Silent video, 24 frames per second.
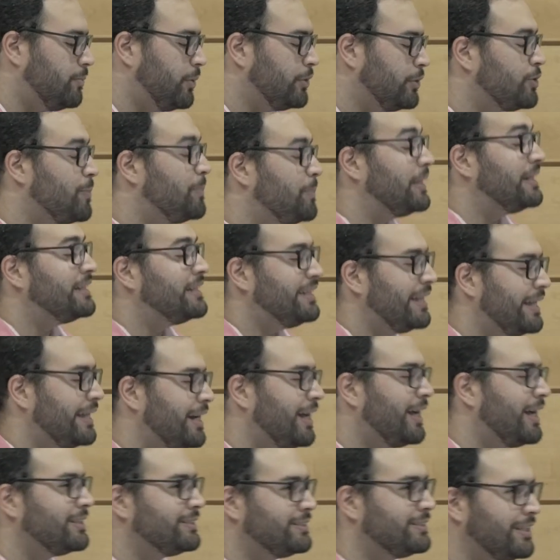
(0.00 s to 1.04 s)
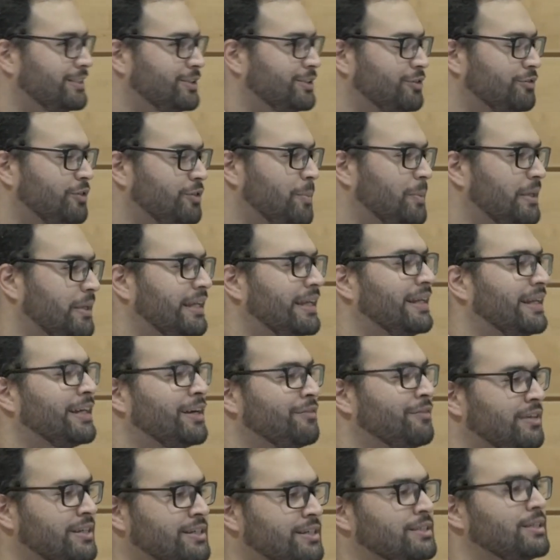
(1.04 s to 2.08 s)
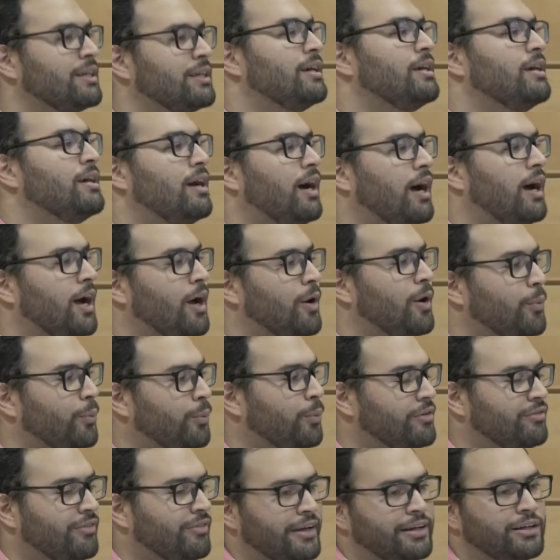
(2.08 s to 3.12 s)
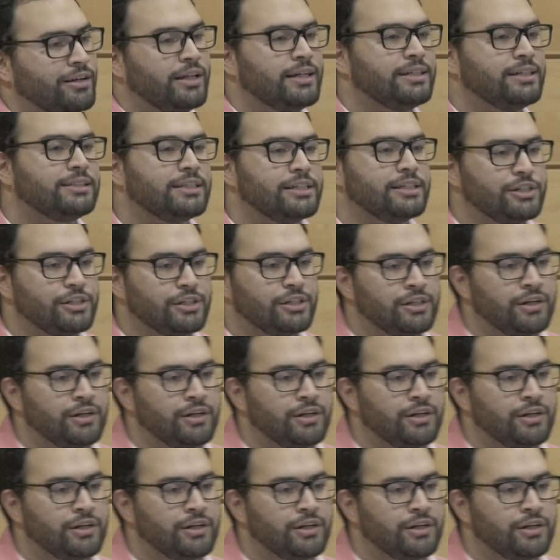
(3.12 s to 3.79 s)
to big data as sort of the beginning of this revitalization